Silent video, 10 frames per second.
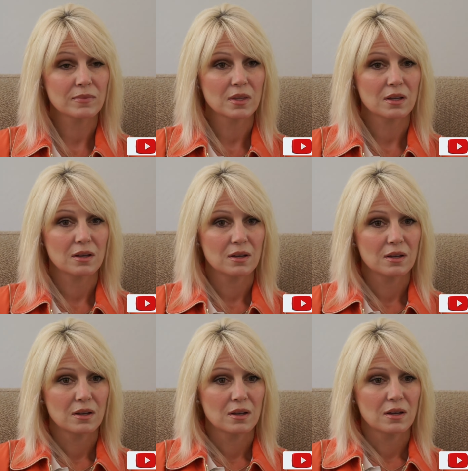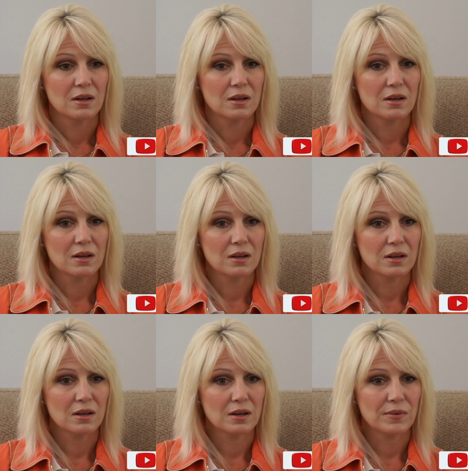
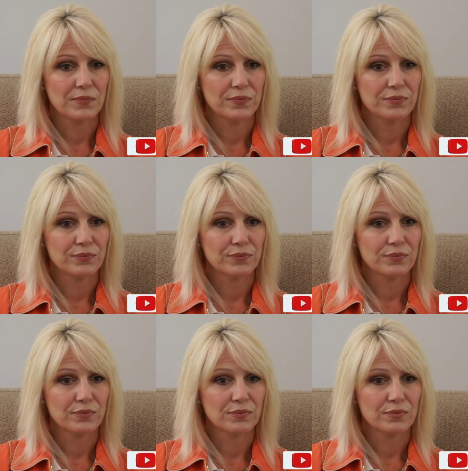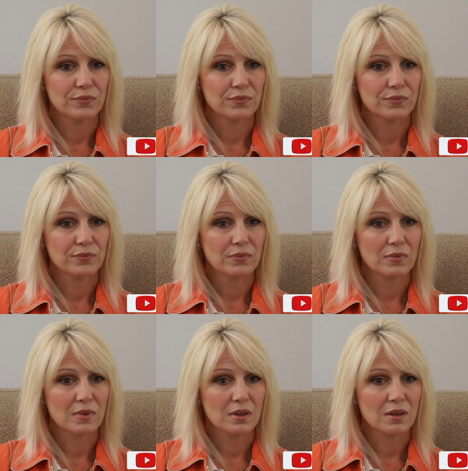
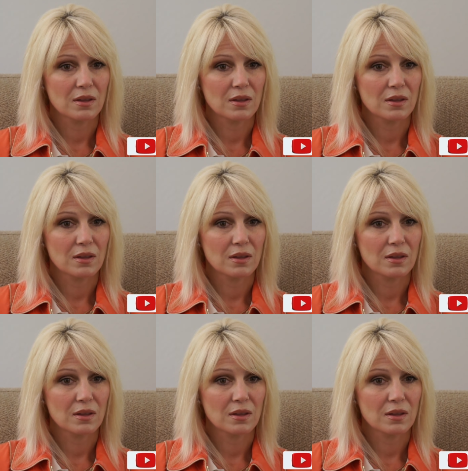Nobody speaks.